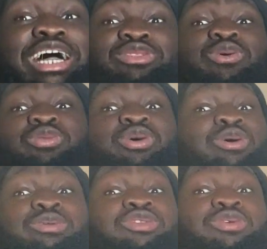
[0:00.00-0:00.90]
I don't know.
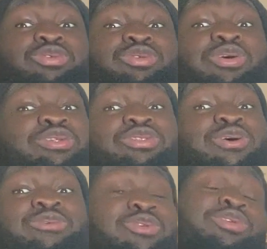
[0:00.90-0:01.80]
I'll tell you. God
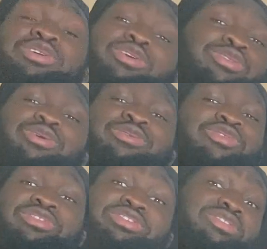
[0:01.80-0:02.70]
knows. Only God
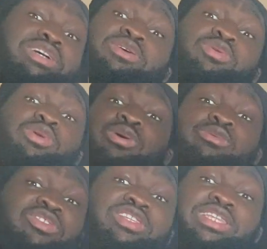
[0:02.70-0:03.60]
knows. I said, I know. I
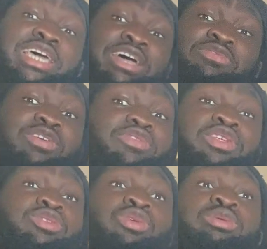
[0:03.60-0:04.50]
was in there. I have nothing
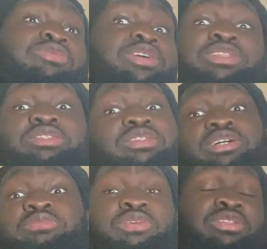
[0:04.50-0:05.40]
to do with it. You know
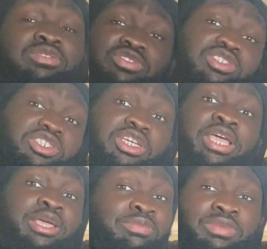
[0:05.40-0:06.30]
what I mean, it's a
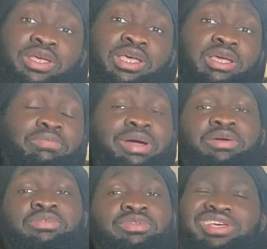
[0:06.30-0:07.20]
shame,
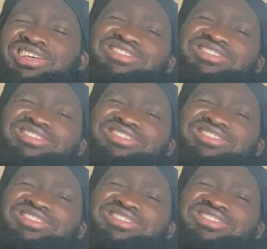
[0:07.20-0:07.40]
man.